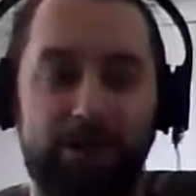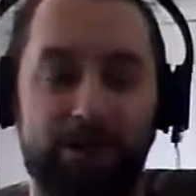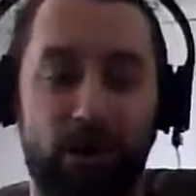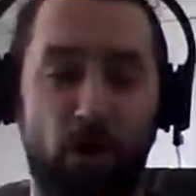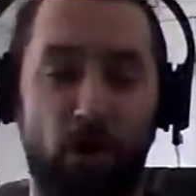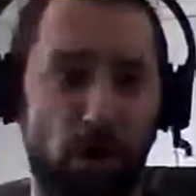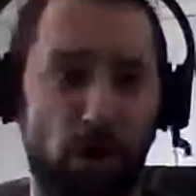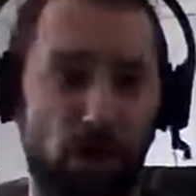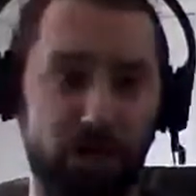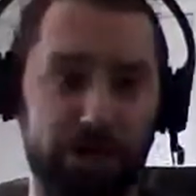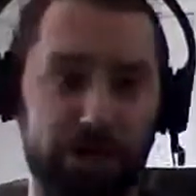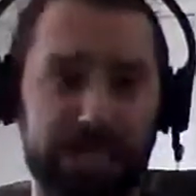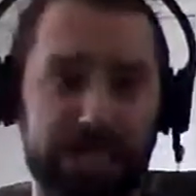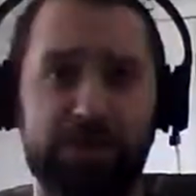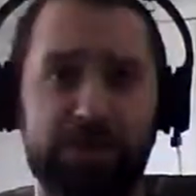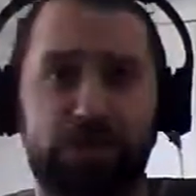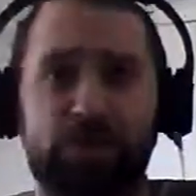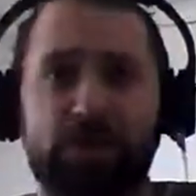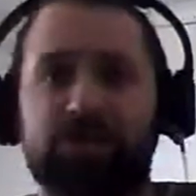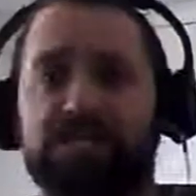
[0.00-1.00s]
but all the
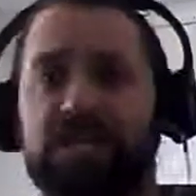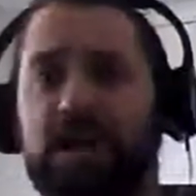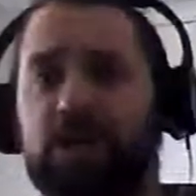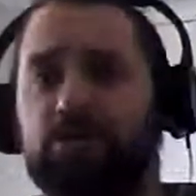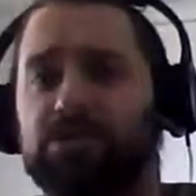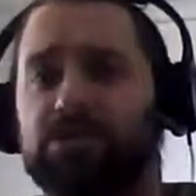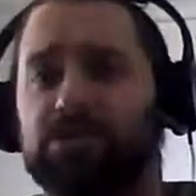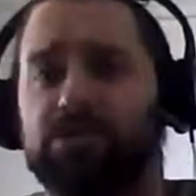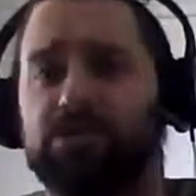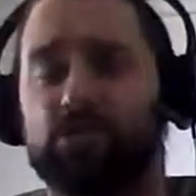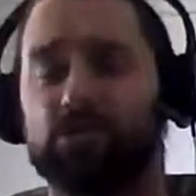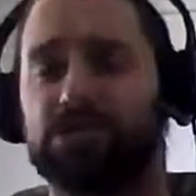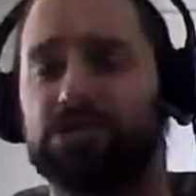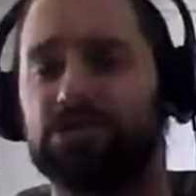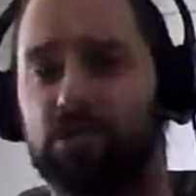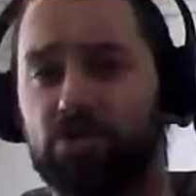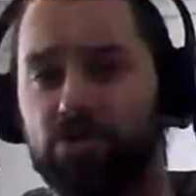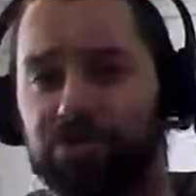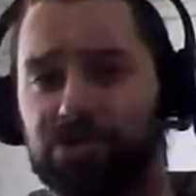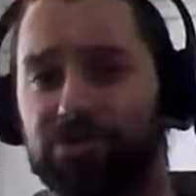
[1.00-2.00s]
keywords that I was
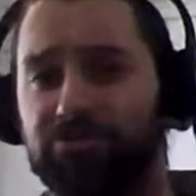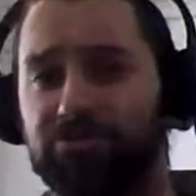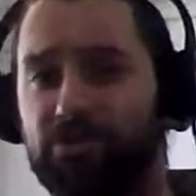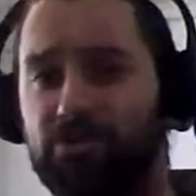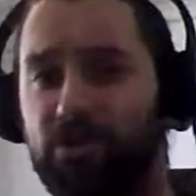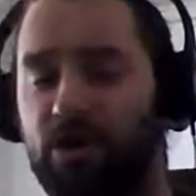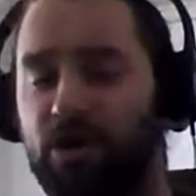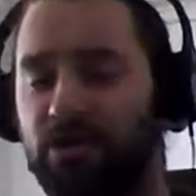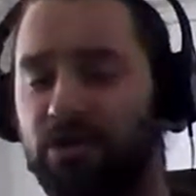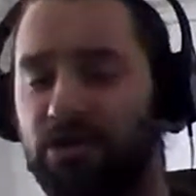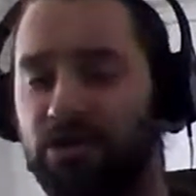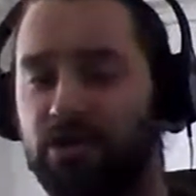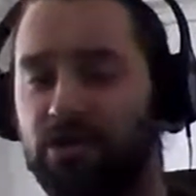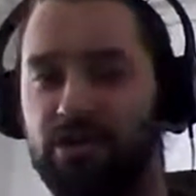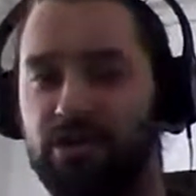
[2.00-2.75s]
searching for,